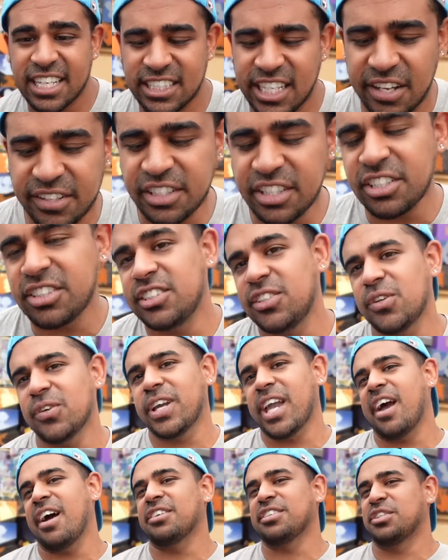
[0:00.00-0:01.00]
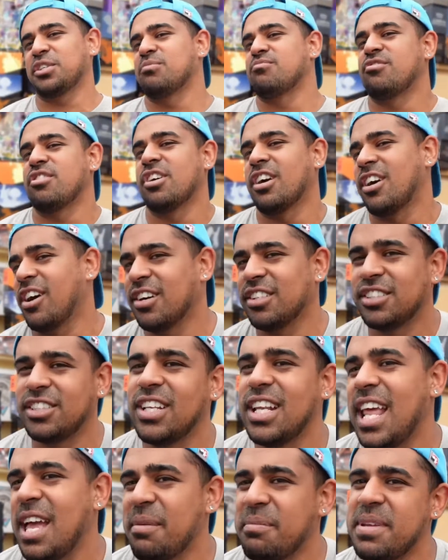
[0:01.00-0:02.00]
Now, this still counts as an Umbreon card, so
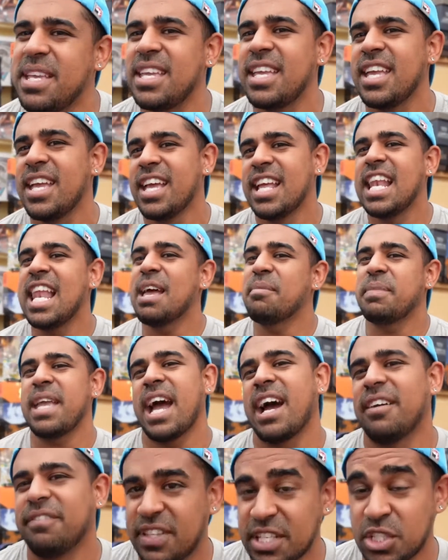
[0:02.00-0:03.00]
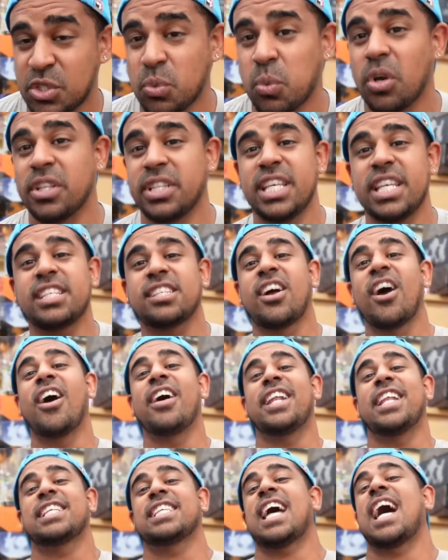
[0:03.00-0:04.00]
let me have this one. This card
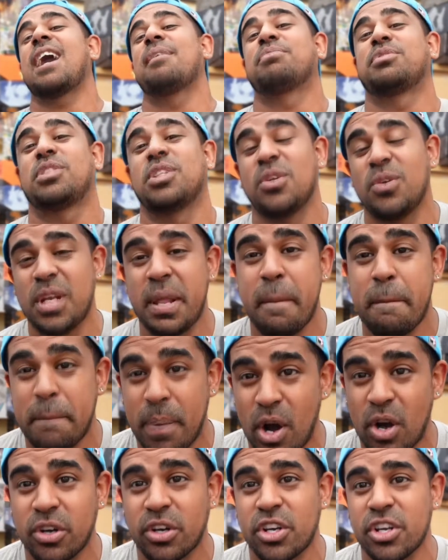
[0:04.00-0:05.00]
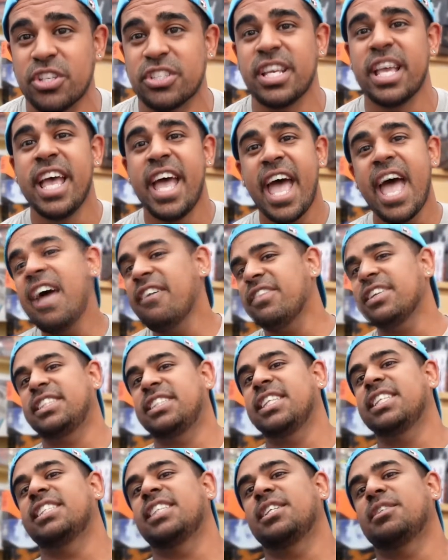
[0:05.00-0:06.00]
is absolutely bonkers. Ever
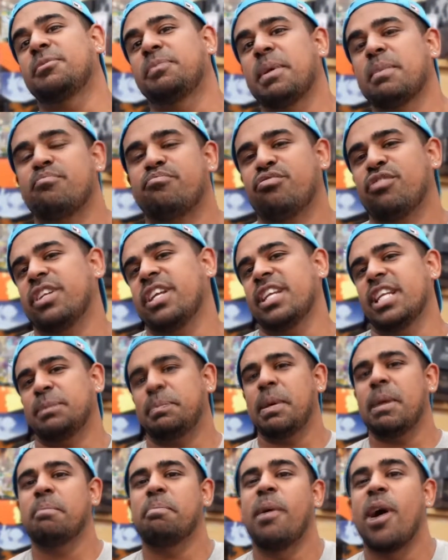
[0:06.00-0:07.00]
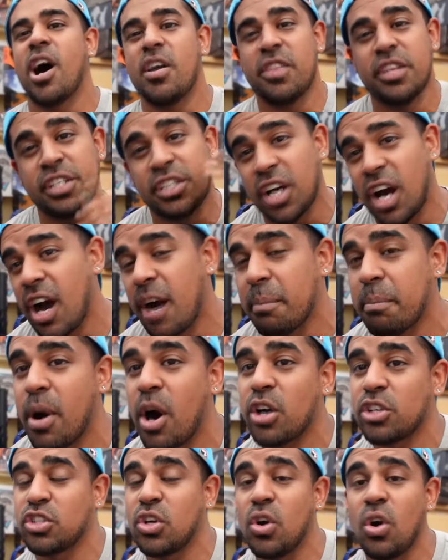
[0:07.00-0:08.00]
since it's been printed, it's been part of the Dark
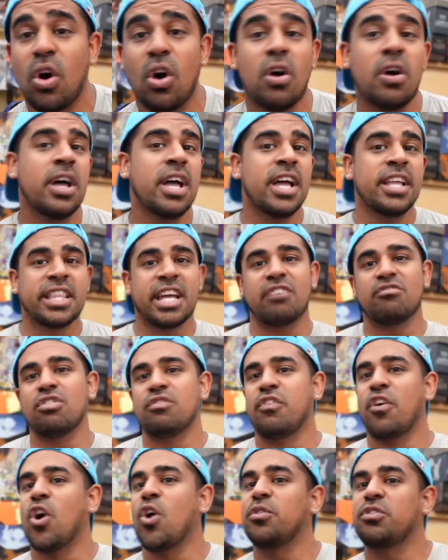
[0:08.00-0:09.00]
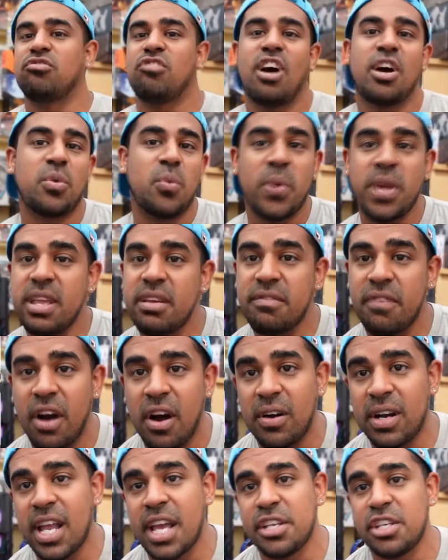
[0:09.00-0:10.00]
Box core that revolves around
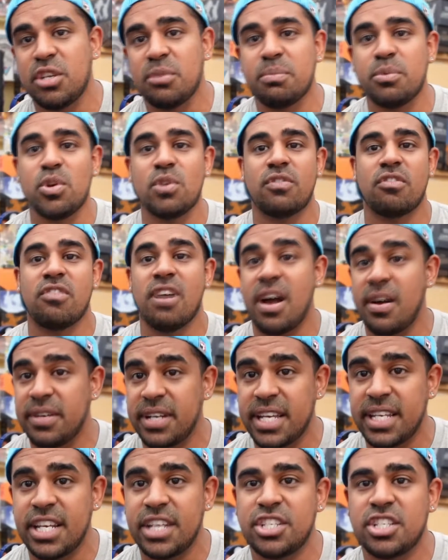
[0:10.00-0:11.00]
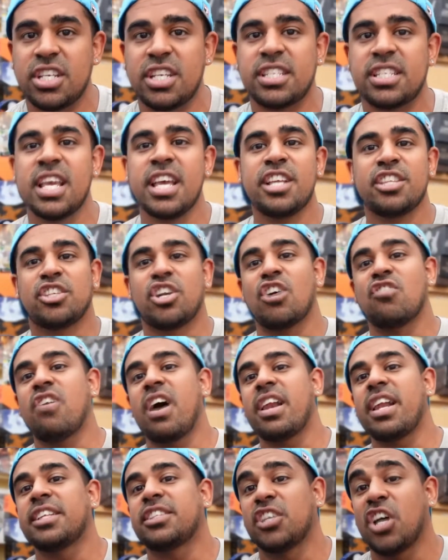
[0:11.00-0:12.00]
Weavile letting you move around energies,
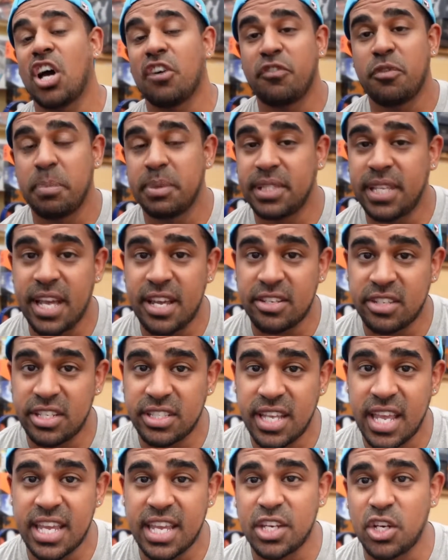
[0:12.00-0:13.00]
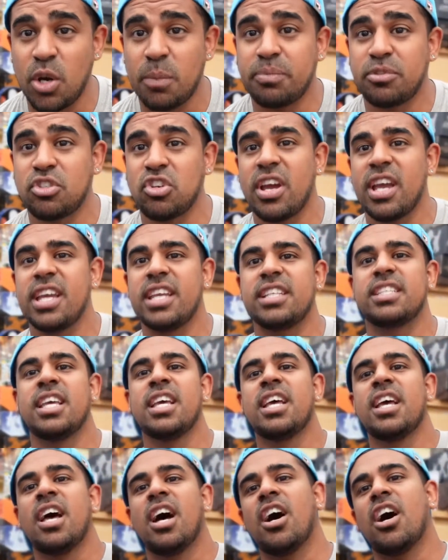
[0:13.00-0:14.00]
Tyranitar for potentially taking up trades,
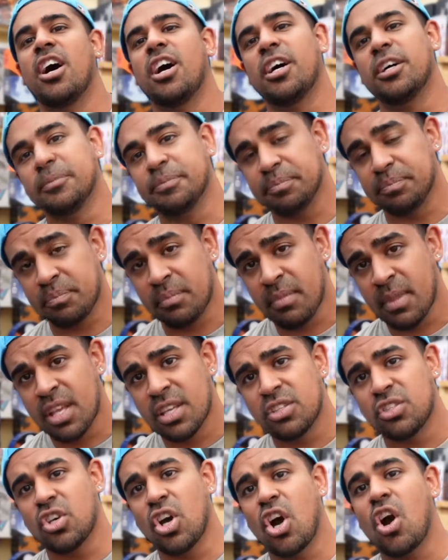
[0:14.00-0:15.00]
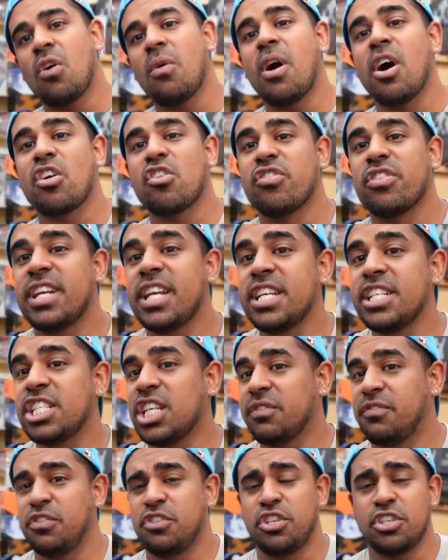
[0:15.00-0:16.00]
Zoroark Greninja
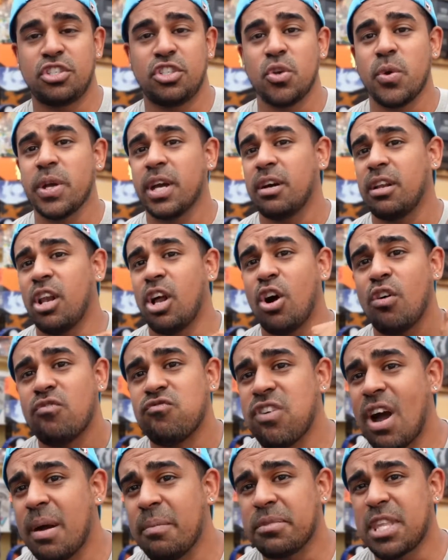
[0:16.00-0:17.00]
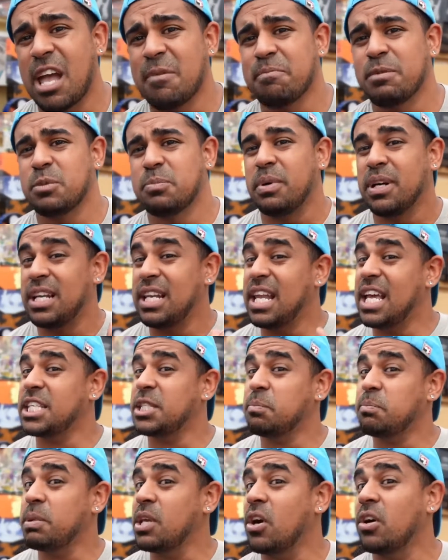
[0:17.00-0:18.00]
for just doing a lot of ramp damage. But let's
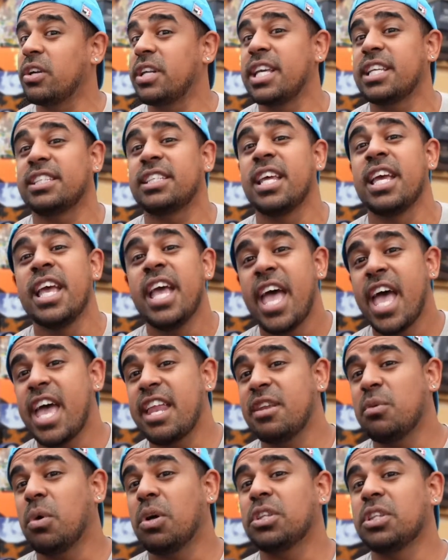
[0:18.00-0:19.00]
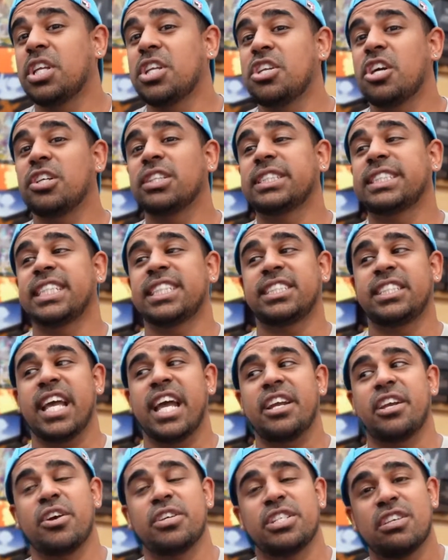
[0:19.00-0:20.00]
be honest, anyone that knows this deck
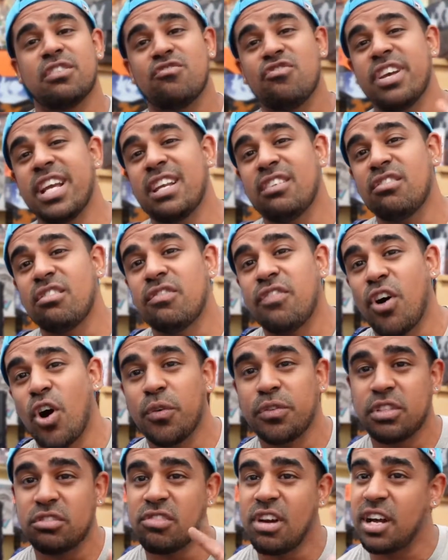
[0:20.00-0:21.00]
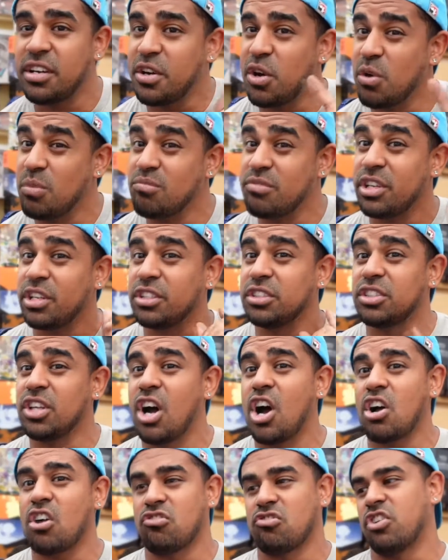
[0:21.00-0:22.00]
knows it really revolves around Umbreon
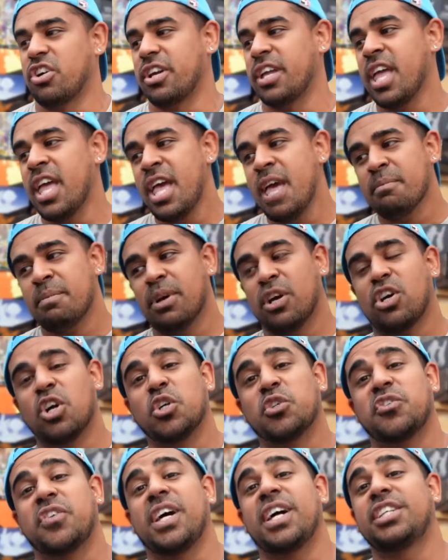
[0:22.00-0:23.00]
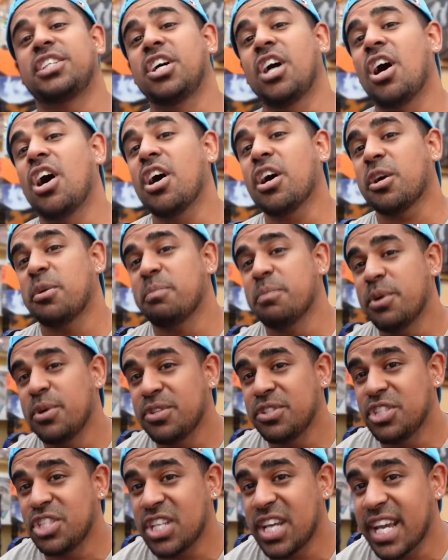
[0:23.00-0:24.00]
Darkrai. Because for that Dark Moon
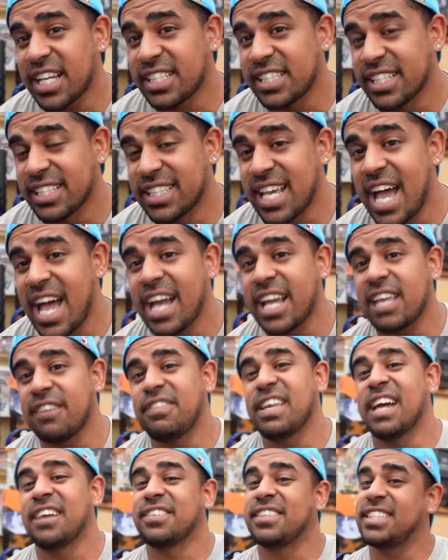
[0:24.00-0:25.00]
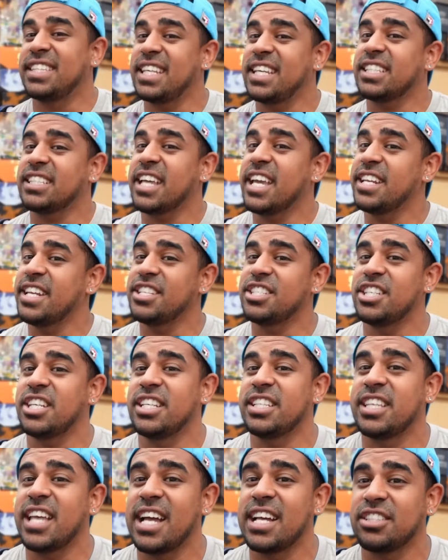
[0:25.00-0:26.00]
GX attack, if you have 6 energy
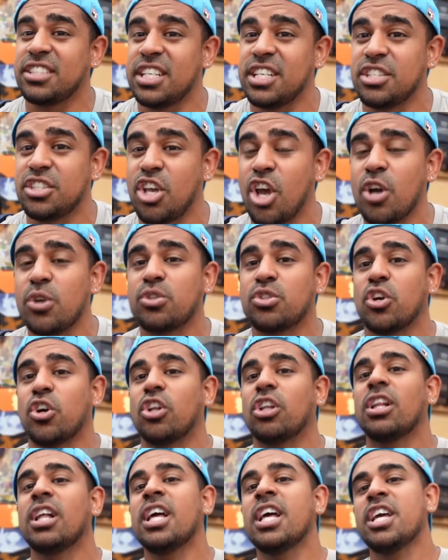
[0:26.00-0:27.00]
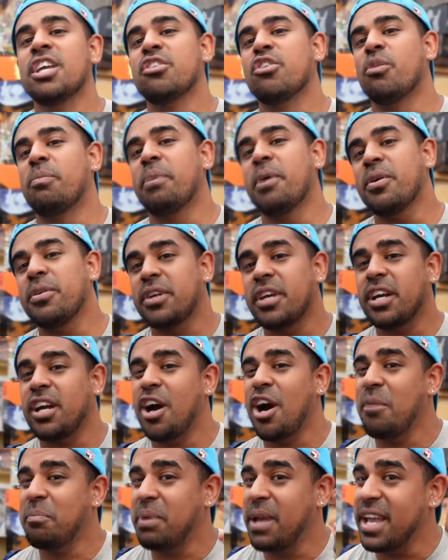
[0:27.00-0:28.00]
attached in total, your opponent
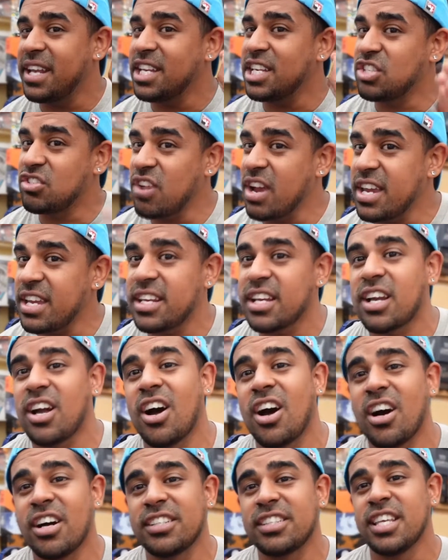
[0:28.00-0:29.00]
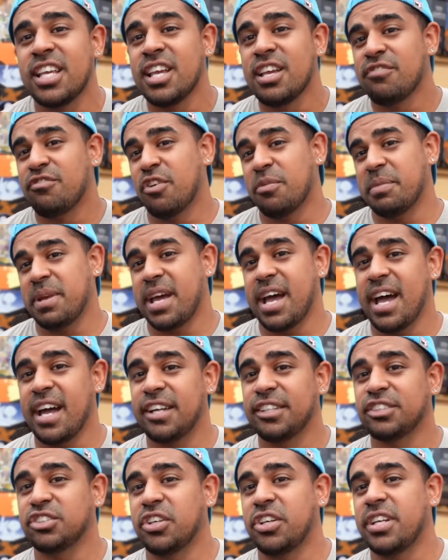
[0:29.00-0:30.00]
can't play any trainer cards from their
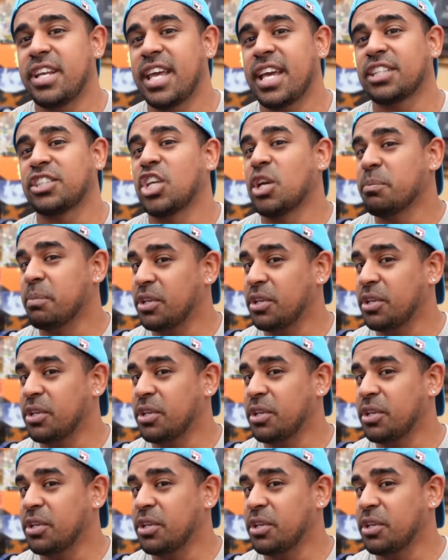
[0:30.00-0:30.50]
hand during next turn.